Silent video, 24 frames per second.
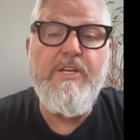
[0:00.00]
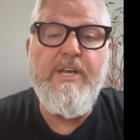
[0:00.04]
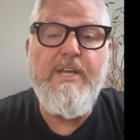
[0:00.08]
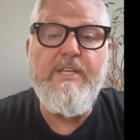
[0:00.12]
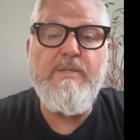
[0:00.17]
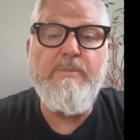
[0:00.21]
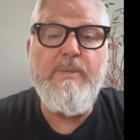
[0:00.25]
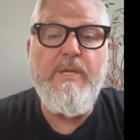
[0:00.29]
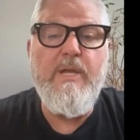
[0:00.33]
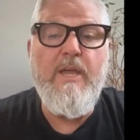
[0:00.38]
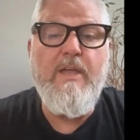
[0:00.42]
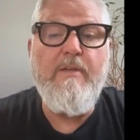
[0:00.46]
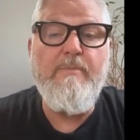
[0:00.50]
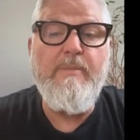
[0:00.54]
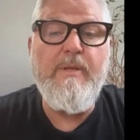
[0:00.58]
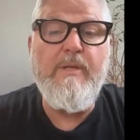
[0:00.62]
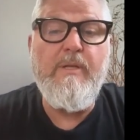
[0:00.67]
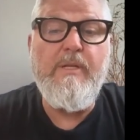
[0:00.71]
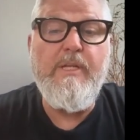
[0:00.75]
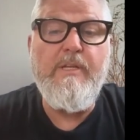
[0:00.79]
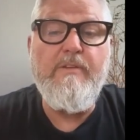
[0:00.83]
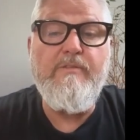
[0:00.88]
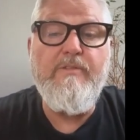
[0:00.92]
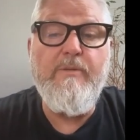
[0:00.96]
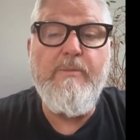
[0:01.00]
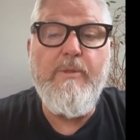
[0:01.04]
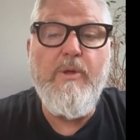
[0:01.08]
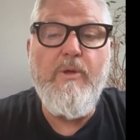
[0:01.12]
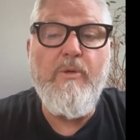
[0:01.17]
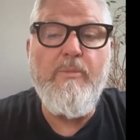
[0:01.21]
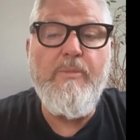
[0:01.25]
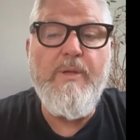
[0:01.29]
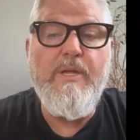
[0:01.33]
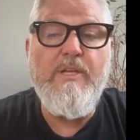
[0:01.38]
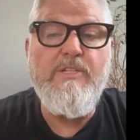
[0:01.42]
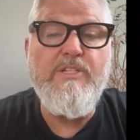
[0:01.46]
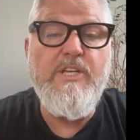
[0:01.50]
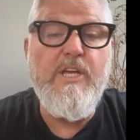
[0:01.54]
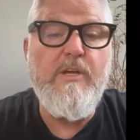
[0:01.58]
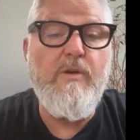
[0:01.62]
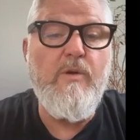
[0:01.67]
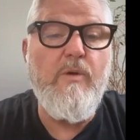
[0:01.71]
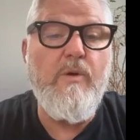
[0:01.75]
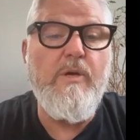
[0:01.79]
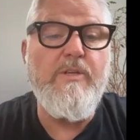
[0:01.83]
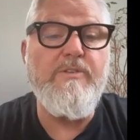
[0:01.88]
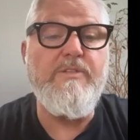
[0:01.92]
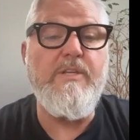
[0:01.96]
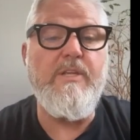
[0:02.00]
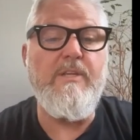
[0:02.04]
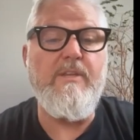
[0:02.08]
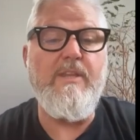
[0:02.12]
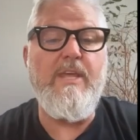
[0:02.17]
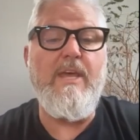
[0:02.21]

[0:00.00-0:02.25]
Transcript: Has Beehive been linked from the homepage yet, or is it